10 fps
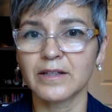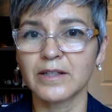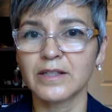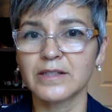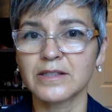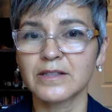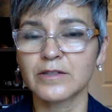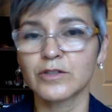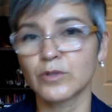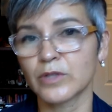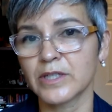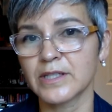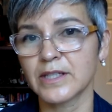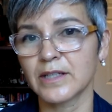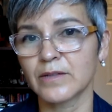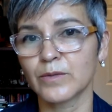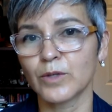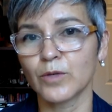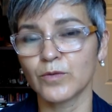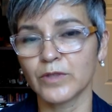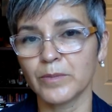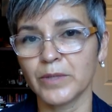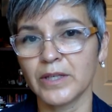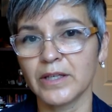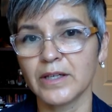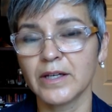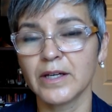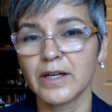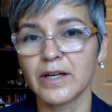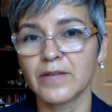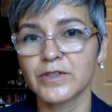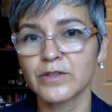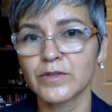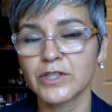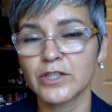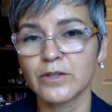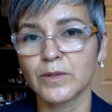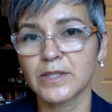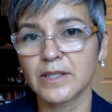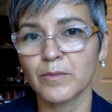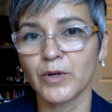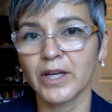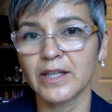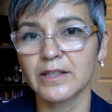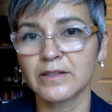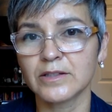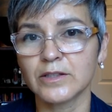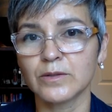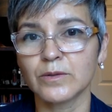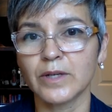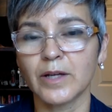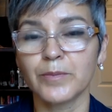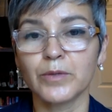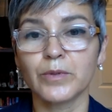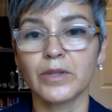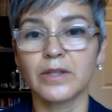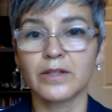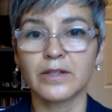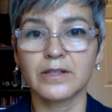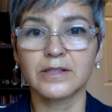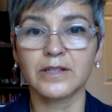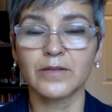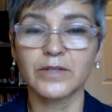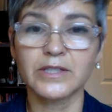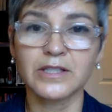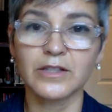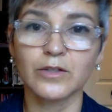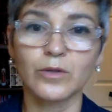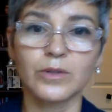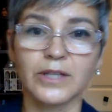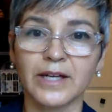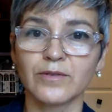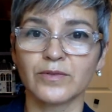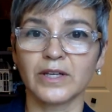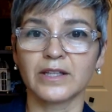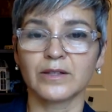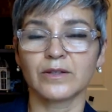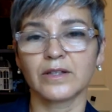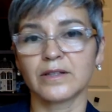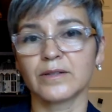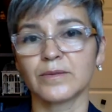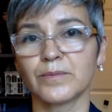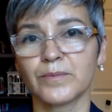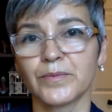These little stories that will hopefully be of service to you in some way to help you with the discoveries in your own life and the